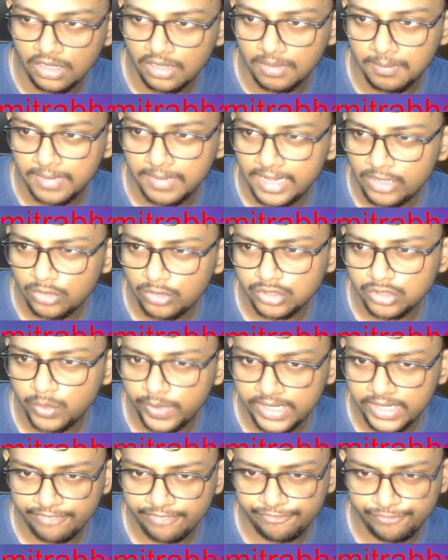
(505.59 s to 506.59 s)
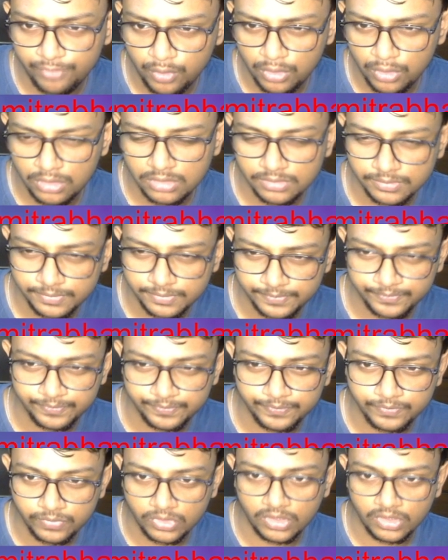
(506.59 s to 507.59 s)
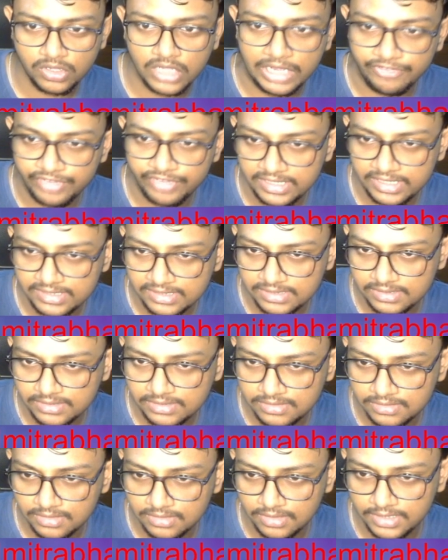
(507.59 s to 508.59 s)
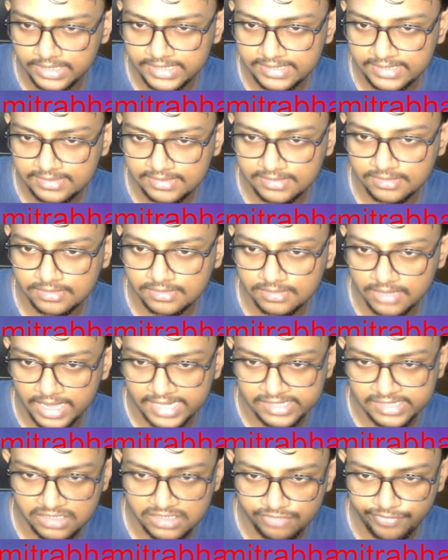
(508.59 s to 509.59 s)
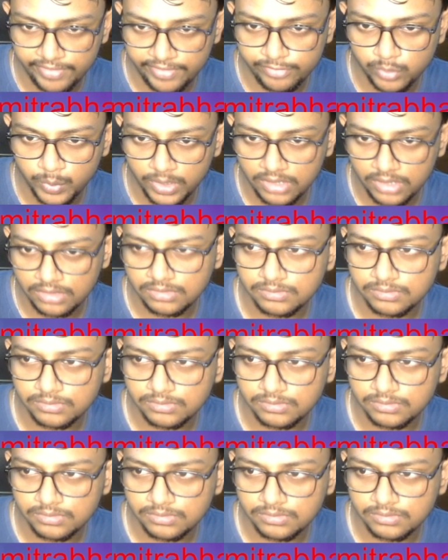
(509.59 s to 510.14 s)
Black goes queen f4, covering this d6 and g5 square.